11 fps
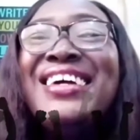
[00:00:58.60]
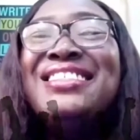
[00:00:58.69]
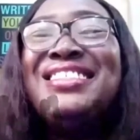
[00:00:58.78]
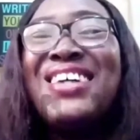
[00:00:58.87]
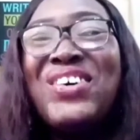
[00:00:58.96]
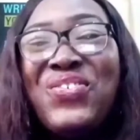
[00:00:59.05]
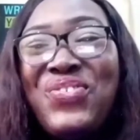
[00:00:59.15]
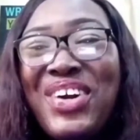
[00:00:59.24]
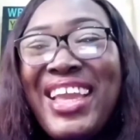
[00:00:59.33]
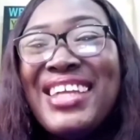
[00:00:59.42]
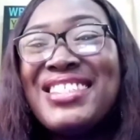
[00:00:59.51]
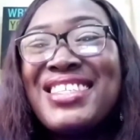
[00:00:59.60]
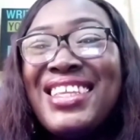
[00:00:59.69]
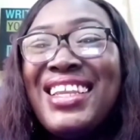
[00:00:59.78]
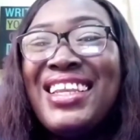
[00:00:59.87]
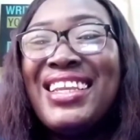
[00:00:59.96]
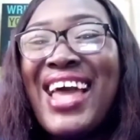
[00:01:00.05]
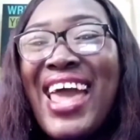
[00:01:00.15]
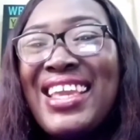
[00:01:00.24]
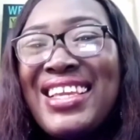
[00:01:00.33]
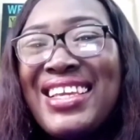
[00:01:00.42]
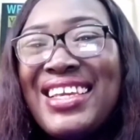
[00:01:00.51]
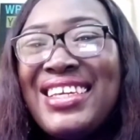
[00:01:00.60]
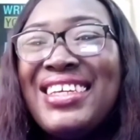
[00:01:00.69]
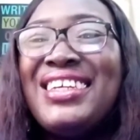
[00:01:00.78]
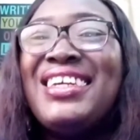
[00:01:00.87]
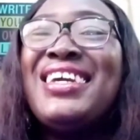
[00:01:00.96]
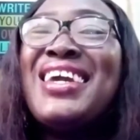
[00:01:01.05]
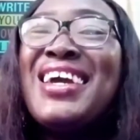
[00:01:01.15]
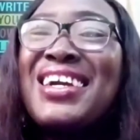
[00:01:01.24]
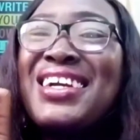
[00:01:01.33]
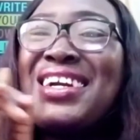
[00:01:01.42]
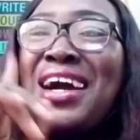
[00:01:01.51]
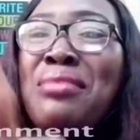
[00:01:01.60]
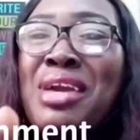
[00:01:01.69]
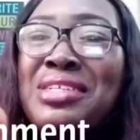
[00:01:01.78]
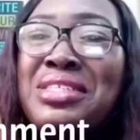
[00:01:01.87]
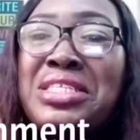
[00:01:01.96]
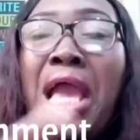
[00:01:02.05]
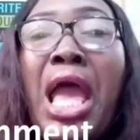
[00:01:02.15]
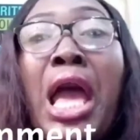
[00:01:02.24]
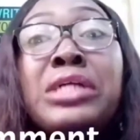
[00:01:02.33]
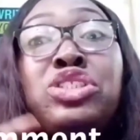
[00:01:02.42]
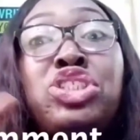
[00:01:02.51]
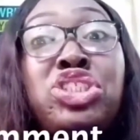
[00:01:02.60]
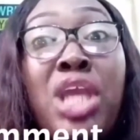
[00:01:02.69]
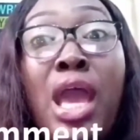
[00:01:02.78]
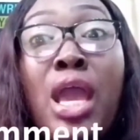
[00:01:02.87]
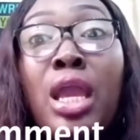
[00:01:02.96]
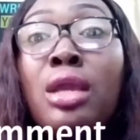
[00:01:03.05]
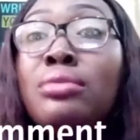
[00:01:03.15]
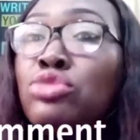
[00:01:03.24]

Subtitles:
you! Don't forget to like, comment, and share.